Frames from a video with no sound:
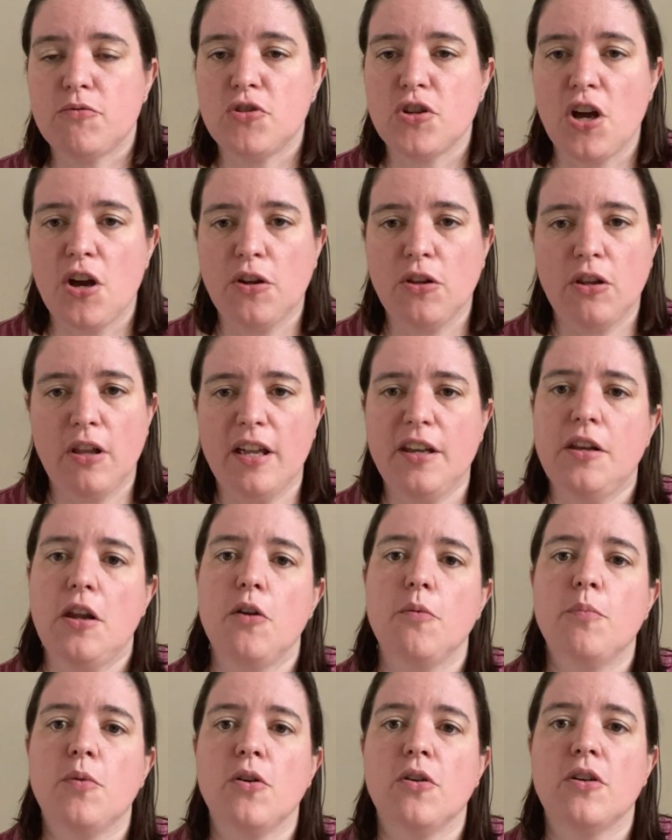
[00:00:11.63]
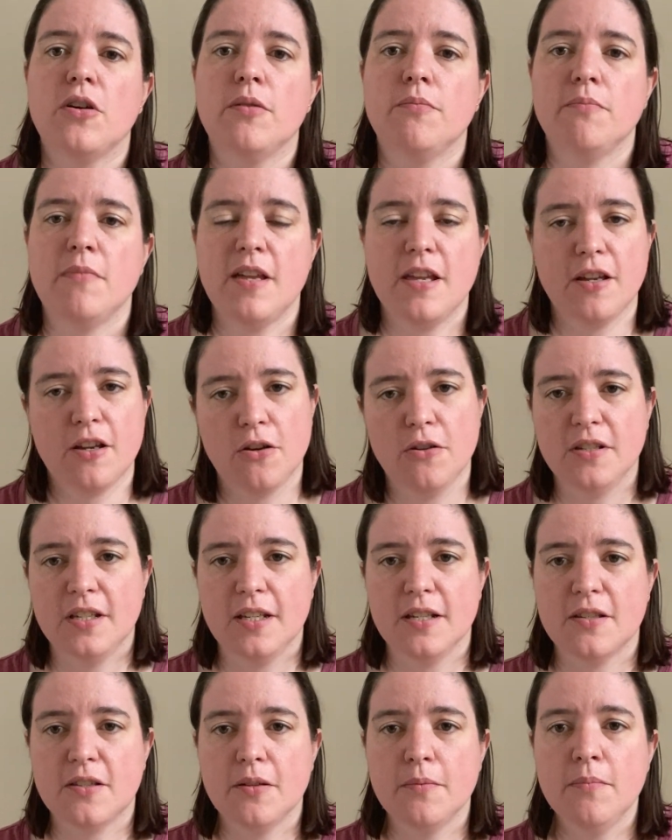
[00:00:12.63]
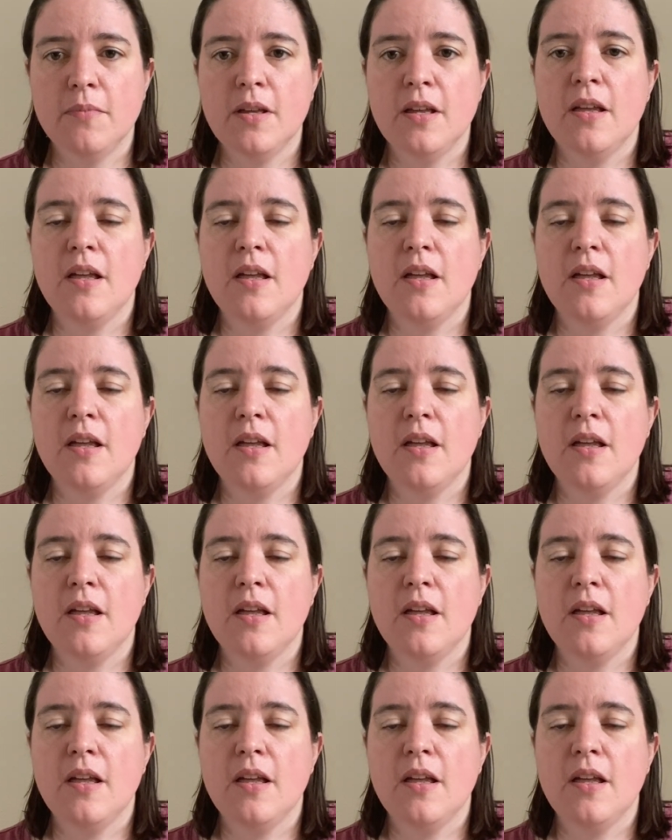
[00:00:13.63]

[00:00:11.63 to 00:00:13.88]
journal and notebook ecosystem.